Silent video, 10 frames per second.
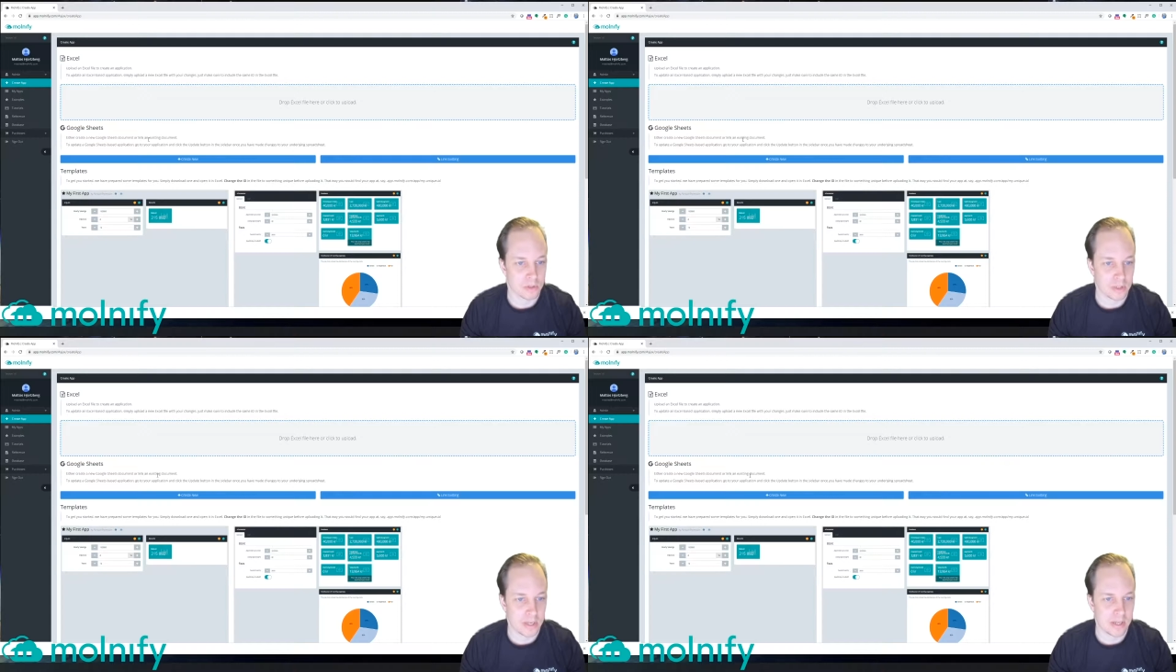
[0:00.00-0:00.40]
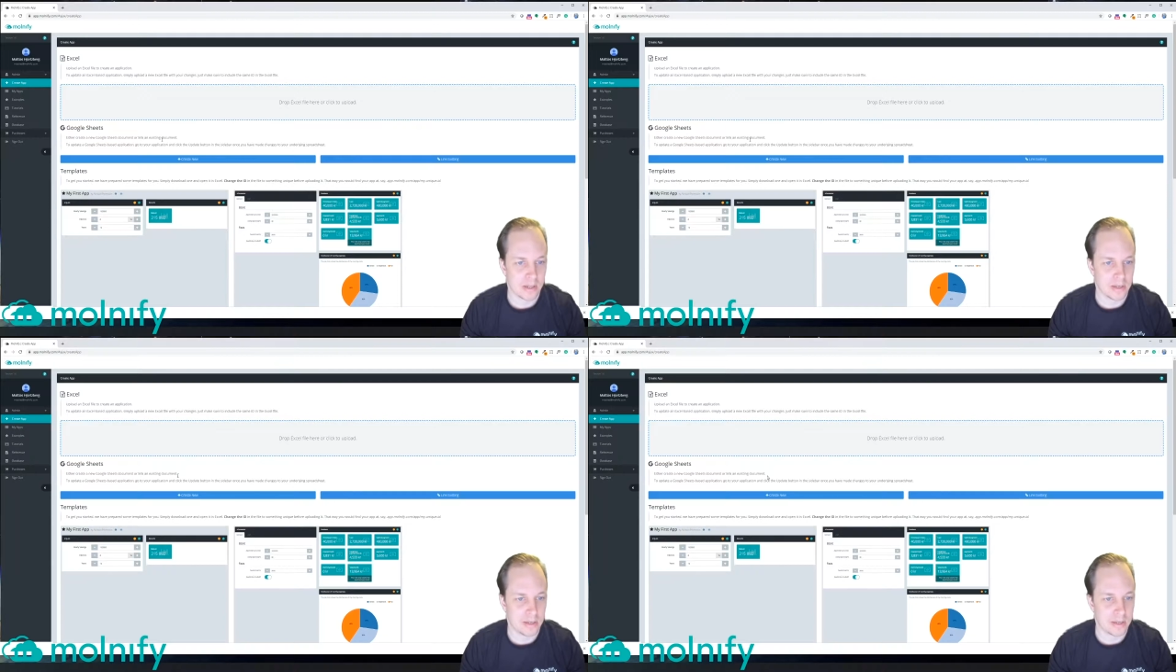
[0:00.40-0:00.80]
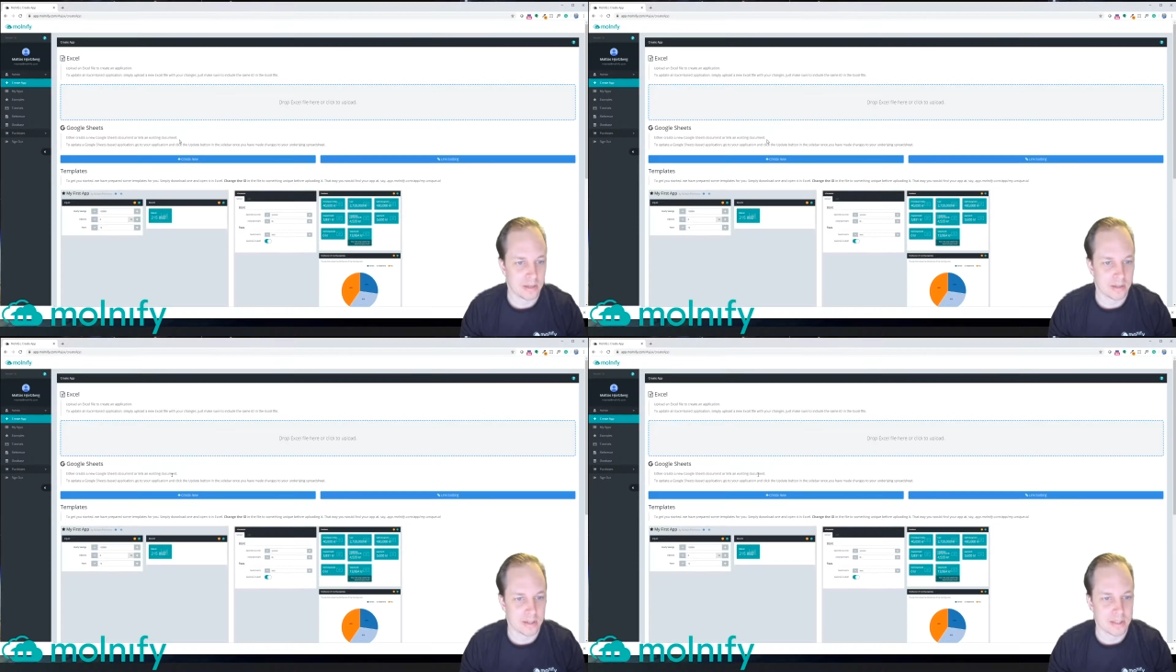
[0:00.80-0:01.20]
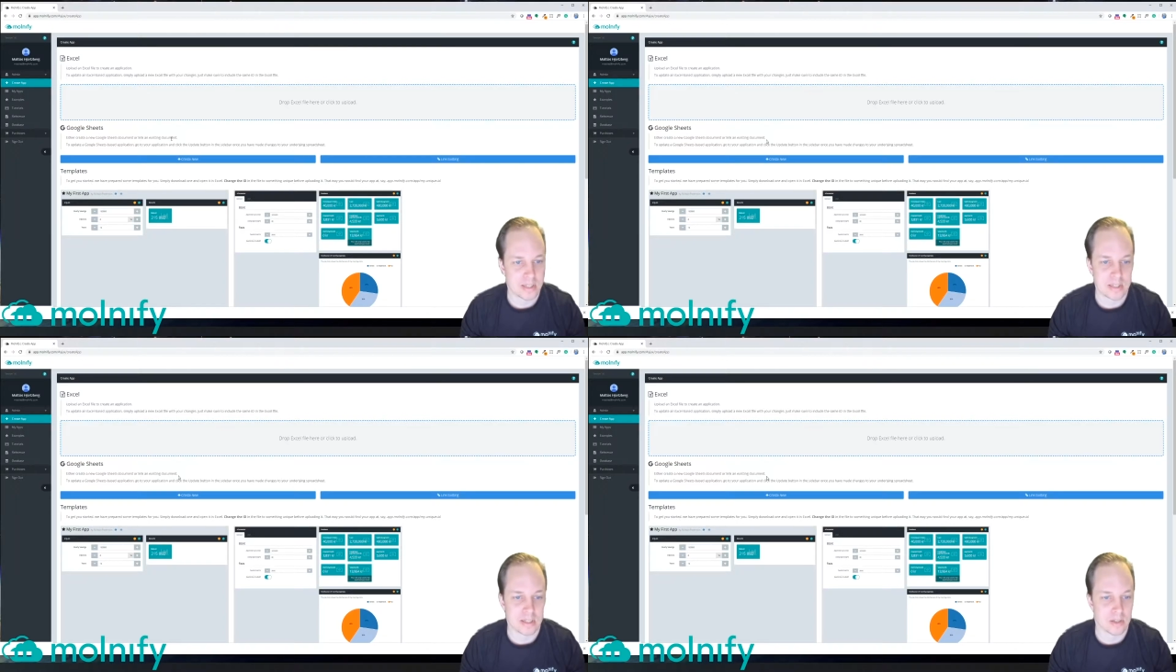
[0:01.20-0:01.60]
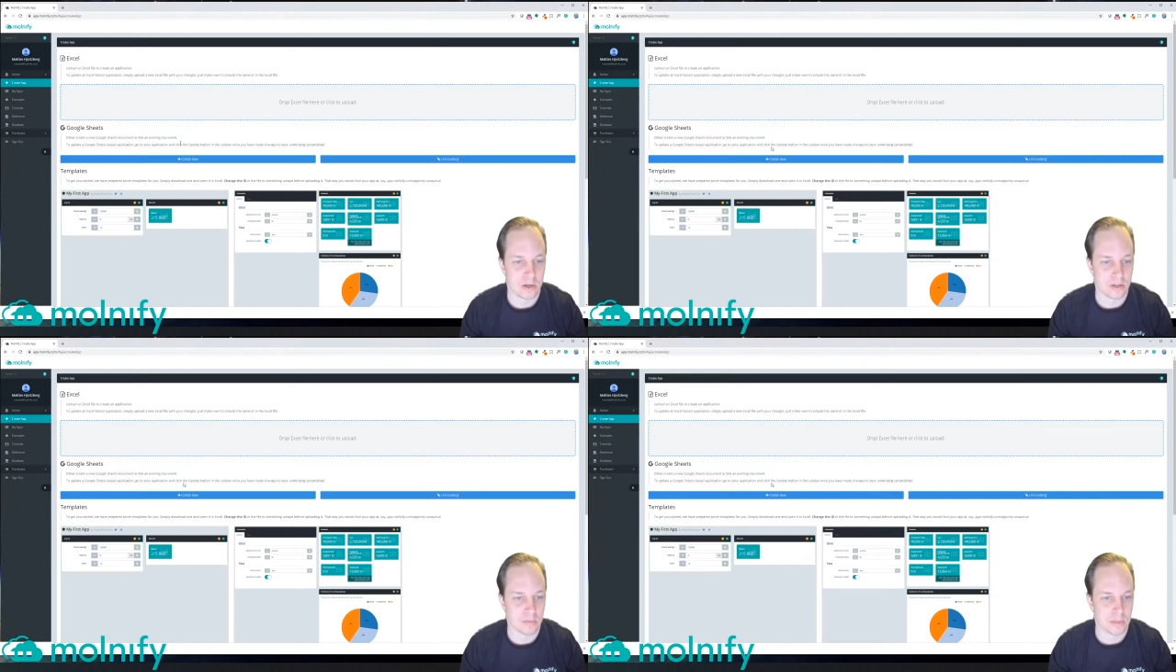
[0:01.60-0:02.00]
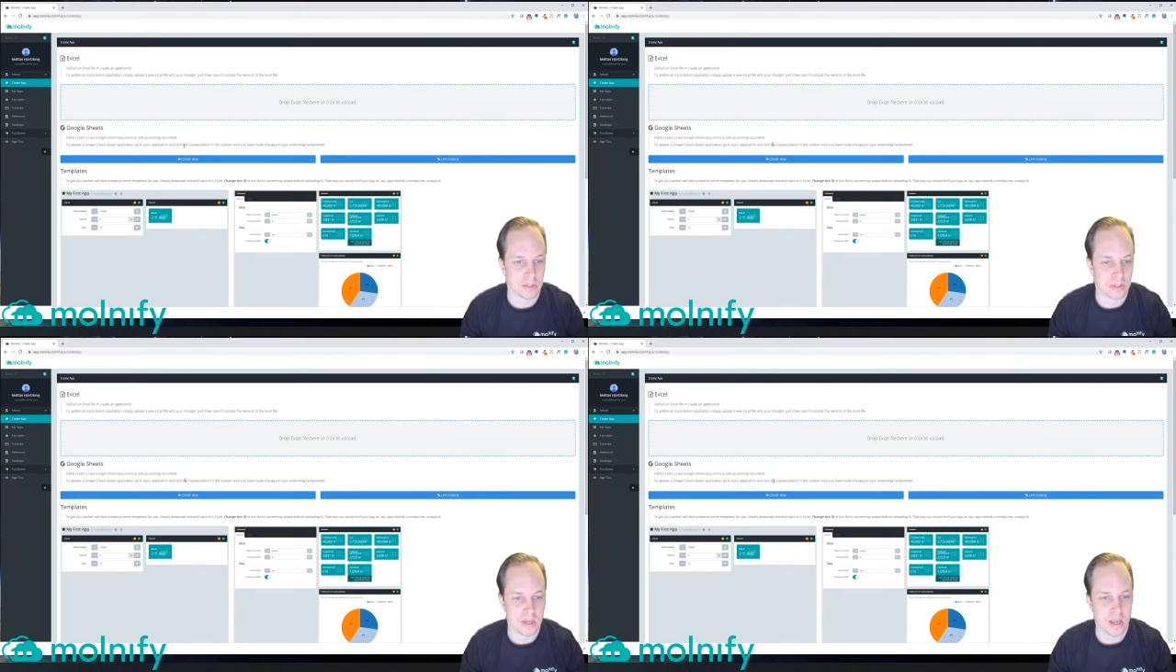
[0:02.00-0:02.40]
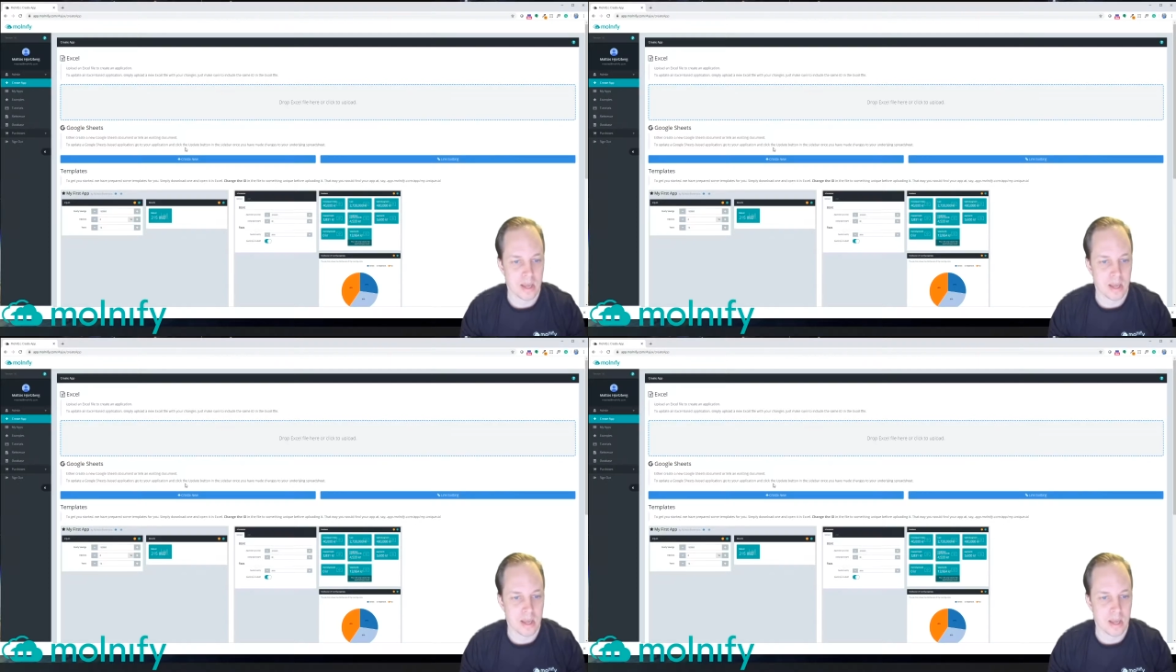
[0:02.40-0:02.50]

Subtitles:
or link an existing document.